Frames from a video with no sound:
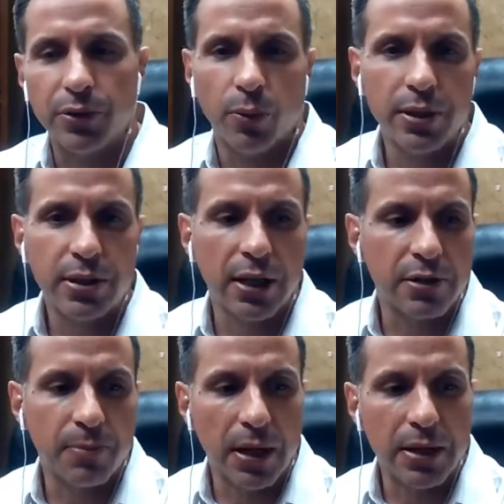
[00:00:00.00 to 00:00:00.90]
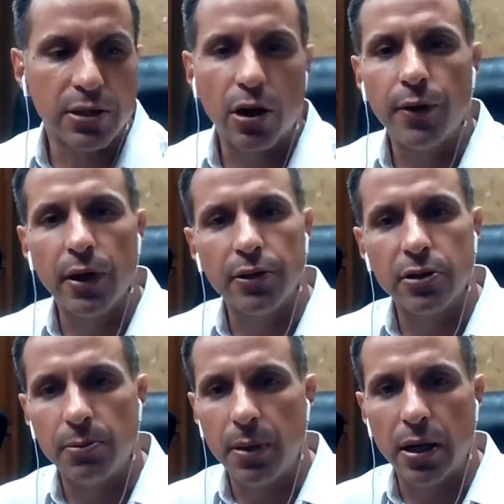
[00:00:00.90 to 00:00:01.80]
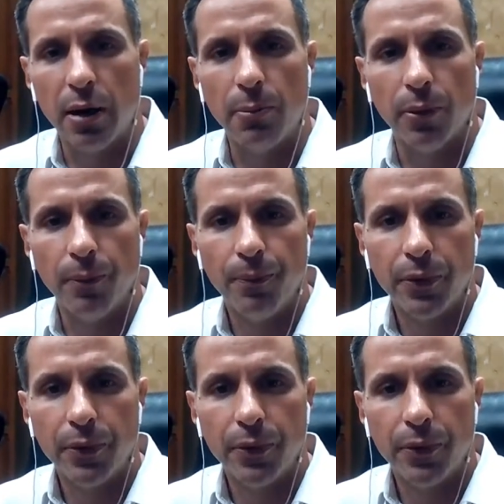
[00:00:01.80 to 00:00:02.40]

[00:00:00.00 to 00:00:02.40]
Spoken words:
It's one sentence, man. It's serving others and being humble.